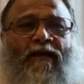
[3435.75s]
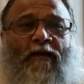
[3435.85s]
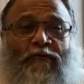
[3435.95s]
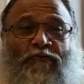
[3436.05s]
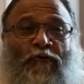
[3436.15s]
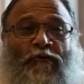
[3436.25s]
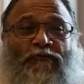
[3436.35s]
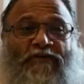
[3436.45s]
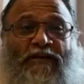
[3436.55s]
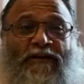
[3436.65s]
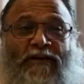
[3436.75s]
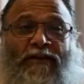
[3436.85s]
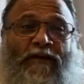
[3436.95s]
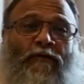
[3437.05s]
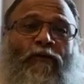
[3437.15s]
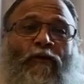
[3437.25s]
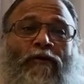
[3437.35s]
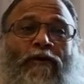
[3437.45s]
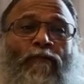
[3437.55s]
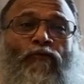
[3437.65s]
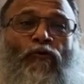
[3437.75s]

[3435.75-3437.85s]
I was going to say, till then you will not come